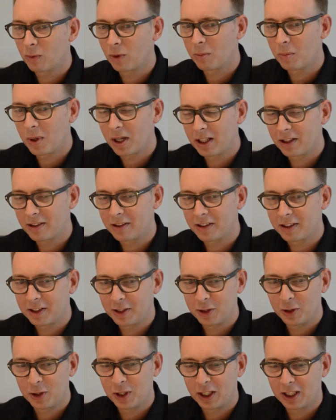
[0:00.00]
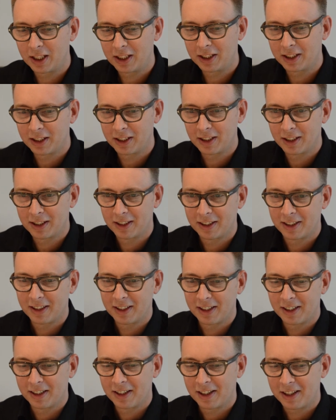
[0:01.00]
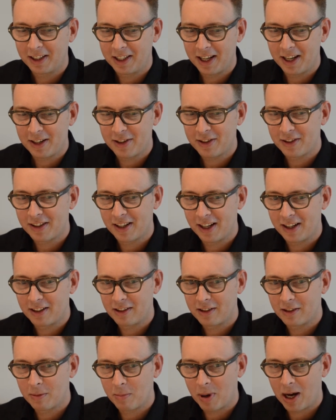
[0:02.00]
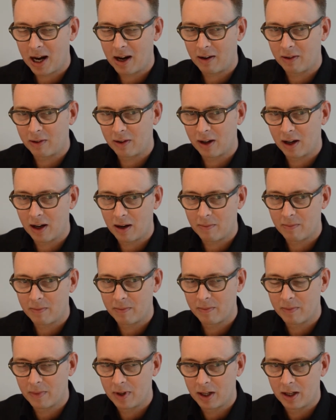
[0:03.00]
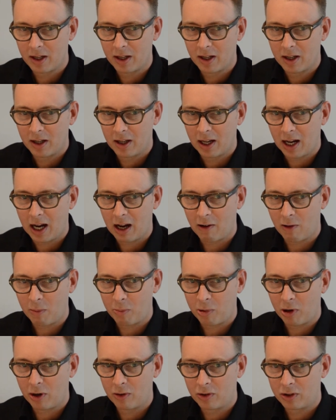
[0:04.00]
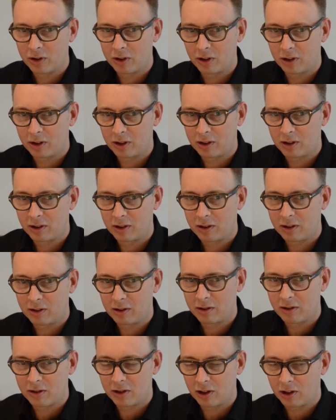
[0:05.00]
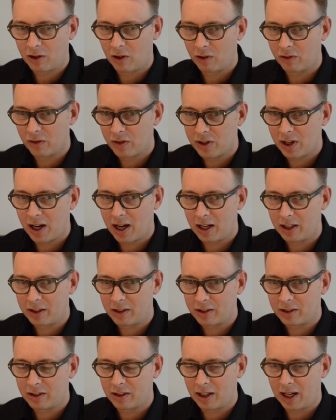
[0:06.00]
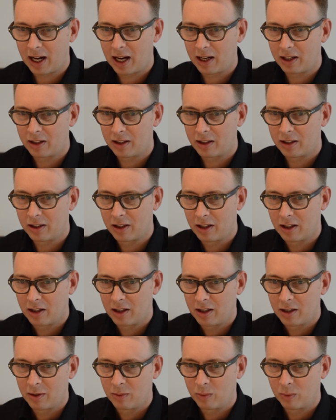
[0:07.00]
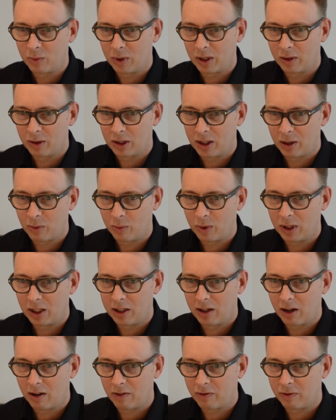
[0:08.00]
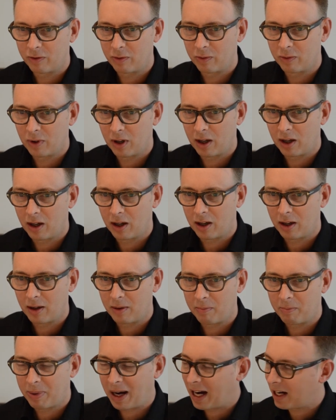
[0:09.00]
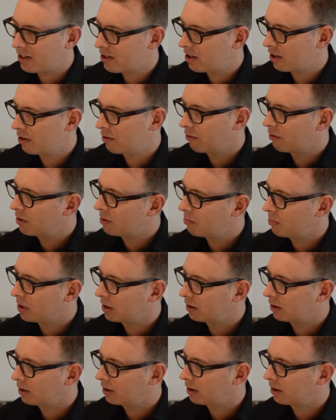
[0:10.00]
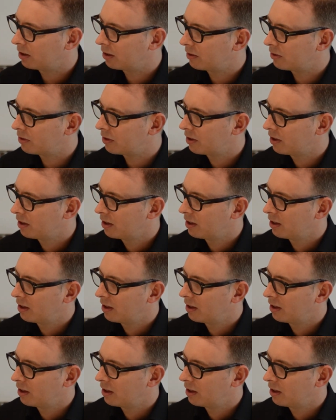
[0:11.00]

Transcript: What makes us unique? I guess it's about um, our approach to, to context, and we, yeah, we love. Uh, patina in buildings,